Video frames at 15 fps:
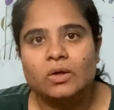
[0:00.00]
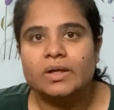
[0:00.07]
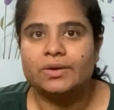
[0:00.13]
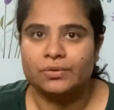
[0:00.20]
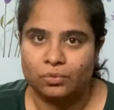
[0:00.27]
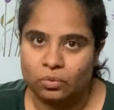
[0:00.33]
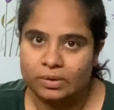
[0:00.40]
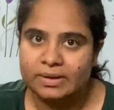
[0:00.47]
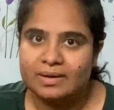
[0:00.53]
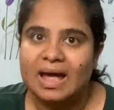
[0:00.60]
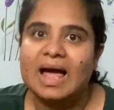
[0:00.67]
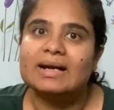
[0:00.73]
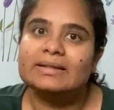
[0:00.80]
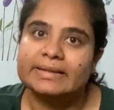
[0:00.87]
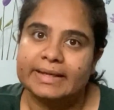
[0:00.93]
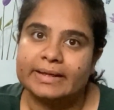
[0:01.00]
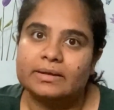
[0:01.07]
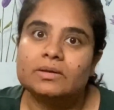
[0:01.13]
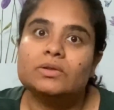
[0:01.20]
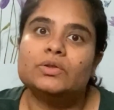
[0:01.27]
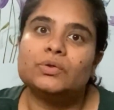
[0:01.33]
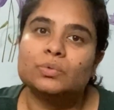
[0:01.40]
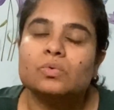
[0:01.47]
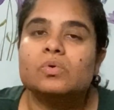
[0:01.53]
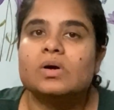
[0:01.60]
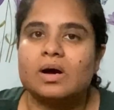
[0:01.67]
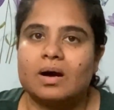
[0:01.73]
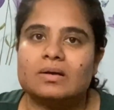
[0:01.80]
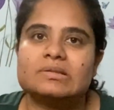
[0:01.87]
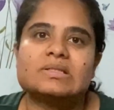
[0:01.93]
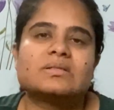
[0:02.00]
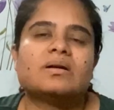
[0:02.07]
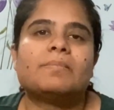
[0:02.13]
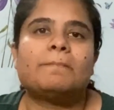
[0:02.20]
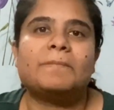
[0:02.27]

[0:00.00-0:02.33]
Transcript: on a road and then two cars